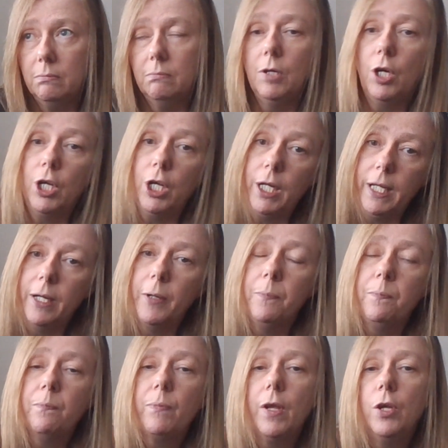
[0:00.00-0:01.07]
earlier,
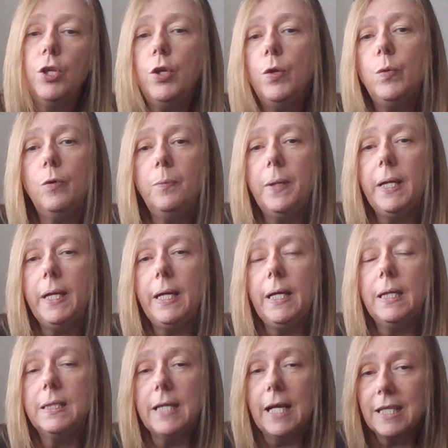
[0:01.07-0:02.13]
you will be
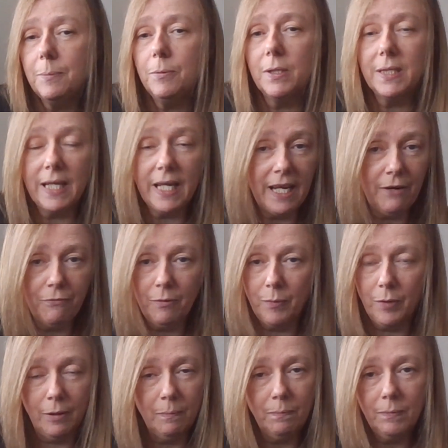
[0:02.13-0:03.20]
desperate to hear from
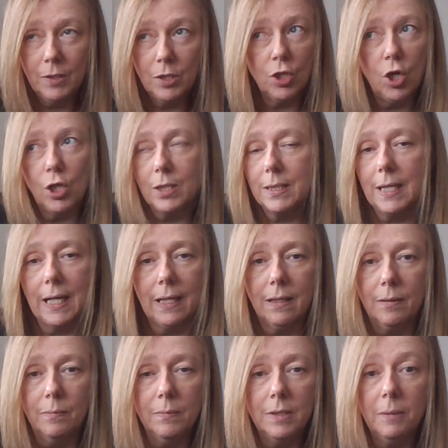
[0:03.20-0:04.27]
them, to contact
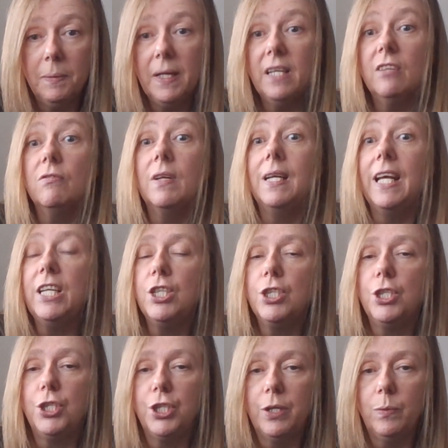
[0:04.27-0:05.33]
them, to be in a
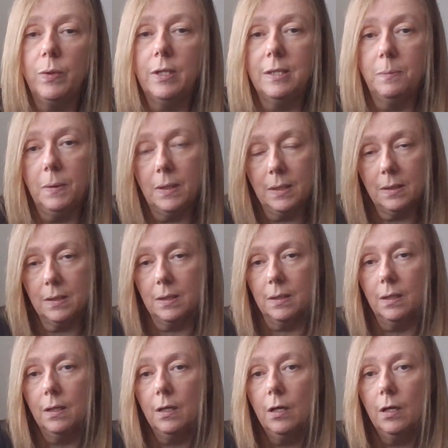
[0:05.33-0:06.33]
relationship with this person.